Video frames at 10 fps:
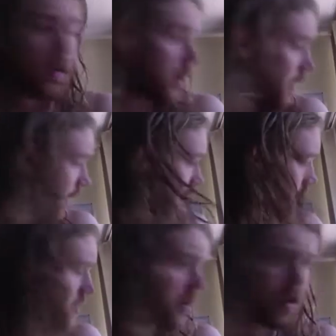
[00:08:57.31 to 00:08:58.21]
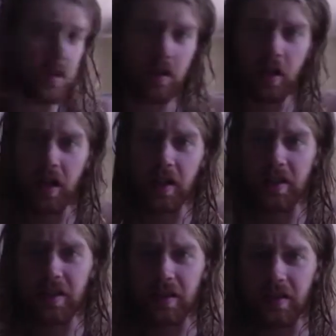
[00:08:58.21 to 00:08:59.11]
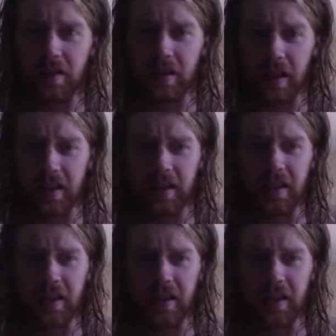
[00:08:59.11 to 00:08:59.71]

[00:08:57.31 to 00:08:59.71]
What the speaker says: like astronauts, like a